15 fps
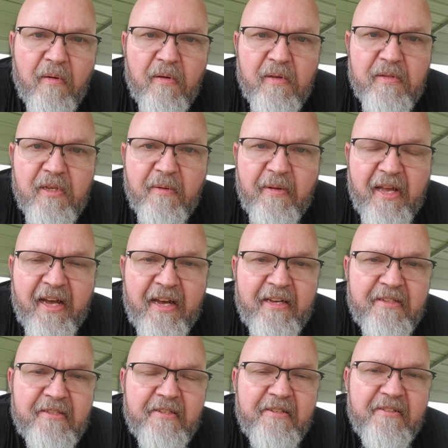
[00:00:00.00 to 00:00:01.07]
What's up,
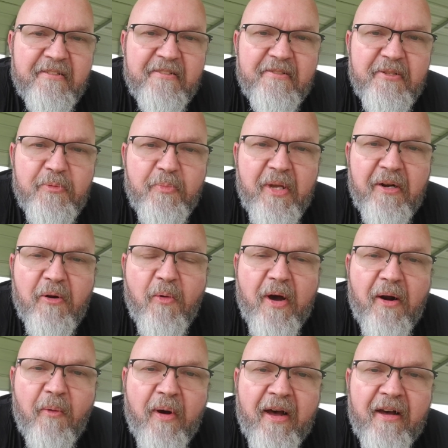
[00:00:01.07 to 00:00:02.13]
guys? It's been
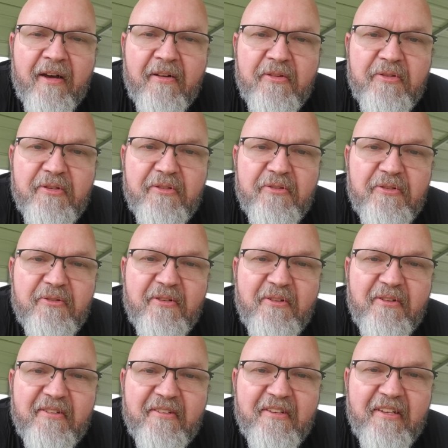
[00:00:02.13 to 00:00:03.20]
quite a while. This is
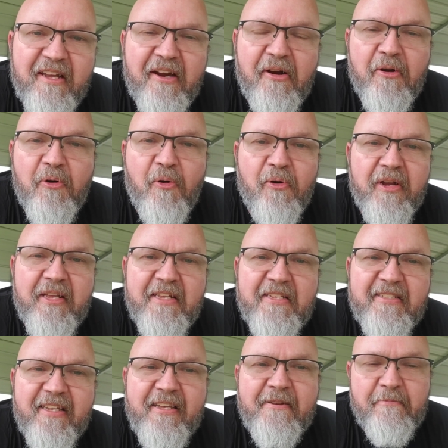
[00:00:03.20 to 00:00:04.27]
GARRICORE
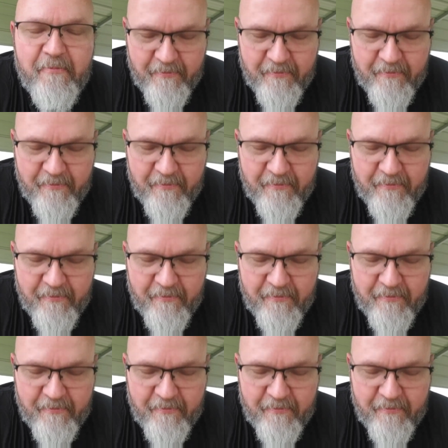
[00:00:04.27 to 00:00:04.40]
EDC,